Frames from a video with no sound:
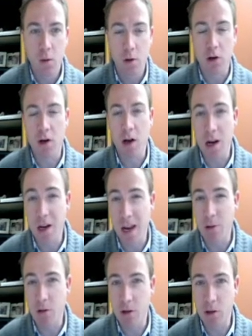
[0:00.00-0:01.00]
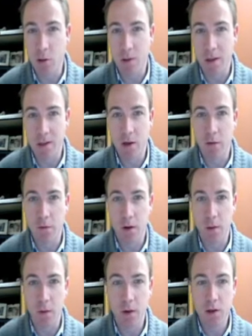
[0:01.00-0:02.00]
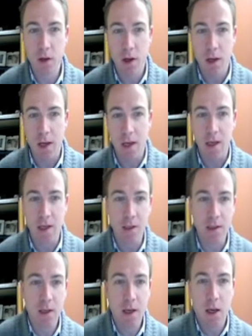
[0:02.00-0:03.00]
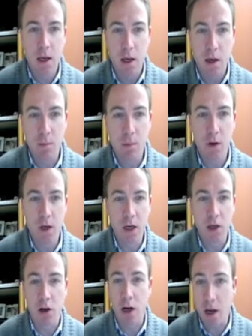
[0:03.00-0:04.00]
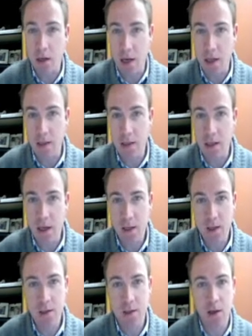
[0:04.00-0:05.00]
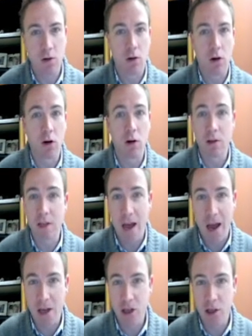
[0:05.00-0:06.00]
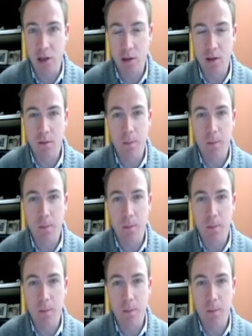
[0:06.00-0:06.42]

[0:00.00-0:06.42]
What you're not allowed to do with this cover image is put in your contact details or a call to action.